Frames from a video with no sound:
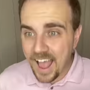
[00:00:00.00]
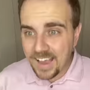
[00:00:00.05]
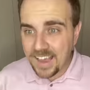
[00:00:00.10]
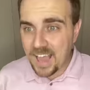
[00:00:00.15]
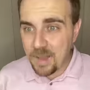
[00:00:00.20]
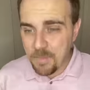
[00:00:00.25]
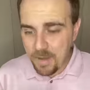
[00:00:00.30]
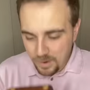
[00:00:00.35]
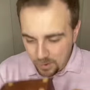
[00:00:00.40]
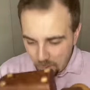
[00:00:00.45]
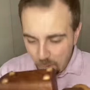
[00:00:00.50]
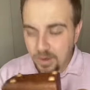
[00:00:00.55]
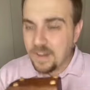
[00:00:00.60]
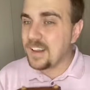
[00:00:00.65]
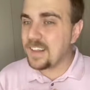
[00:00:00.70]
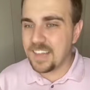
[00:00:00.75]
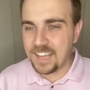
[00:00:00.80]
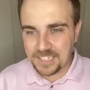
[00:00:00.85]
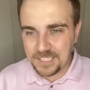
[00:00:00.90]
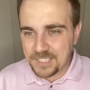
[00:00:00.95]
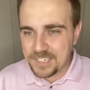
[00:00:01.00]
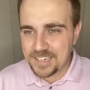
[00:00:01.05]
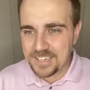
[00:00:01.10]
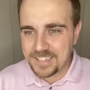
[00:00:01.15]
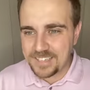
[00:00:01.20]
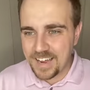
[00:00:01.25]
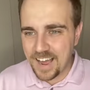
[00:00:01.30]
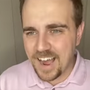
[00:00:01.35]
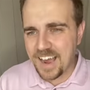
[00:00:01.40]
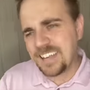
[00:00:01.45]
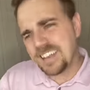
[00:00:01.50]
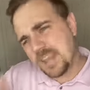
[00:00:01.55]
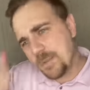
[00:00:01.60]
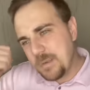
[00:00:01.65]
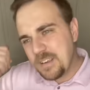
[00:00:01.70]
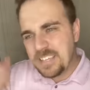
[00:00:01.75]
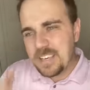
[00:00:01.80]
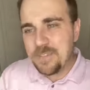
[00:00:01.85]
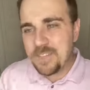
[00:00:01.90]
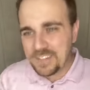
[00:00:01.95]
kept my coin collection inside.
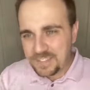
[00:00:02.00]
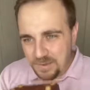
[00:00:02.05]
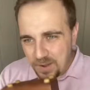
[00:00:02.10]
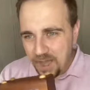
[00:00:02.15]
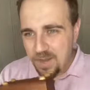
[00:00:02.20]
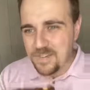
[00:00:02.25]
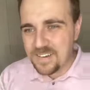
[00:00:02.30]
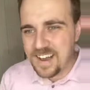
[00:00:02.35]
Let me see if I still have it